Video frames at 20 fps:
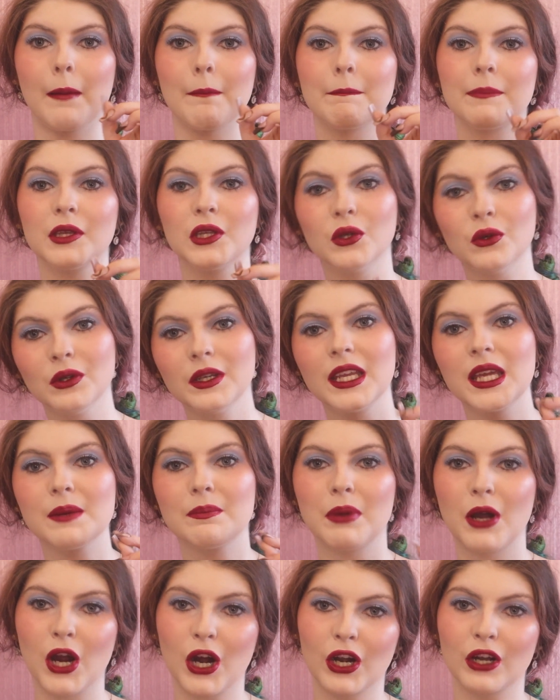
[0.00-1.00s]

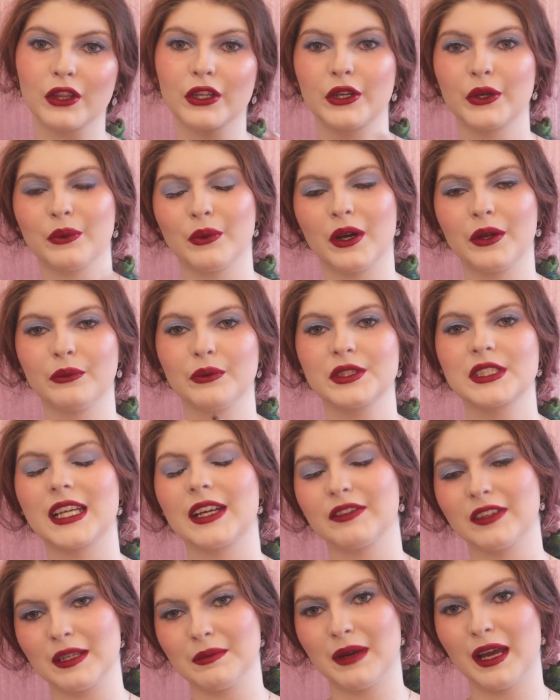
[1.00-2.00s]
beauty parlor one was
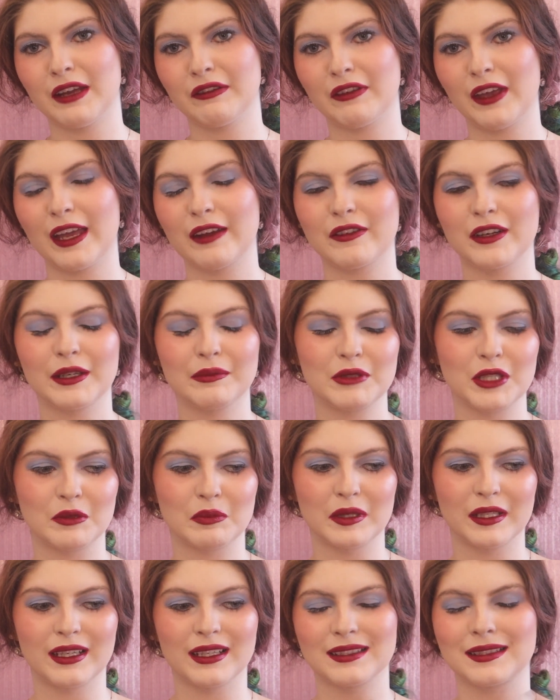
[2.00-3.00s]
definitely my favorite,
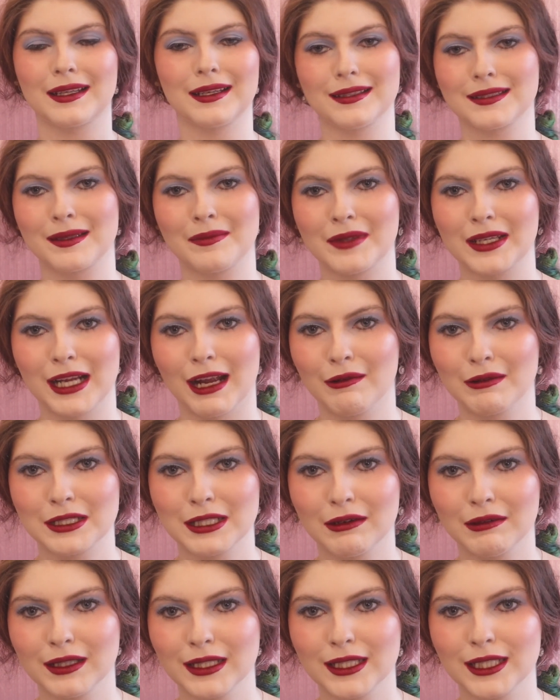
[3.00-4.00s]
just because that is something I would
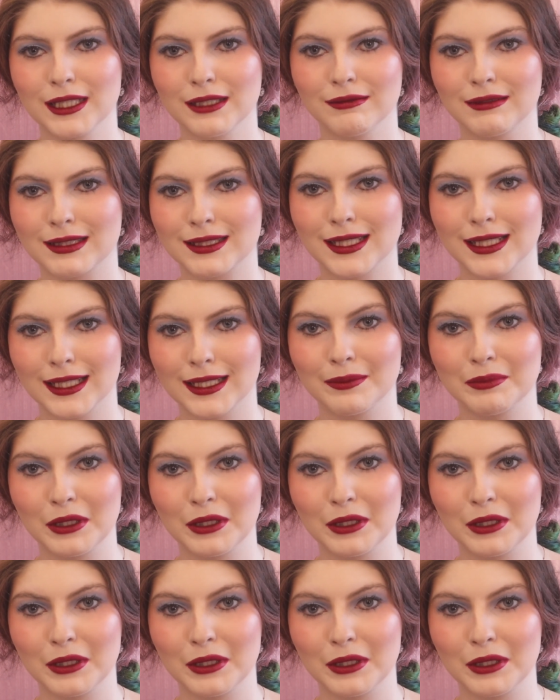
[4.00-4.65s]
totally do, is stick in a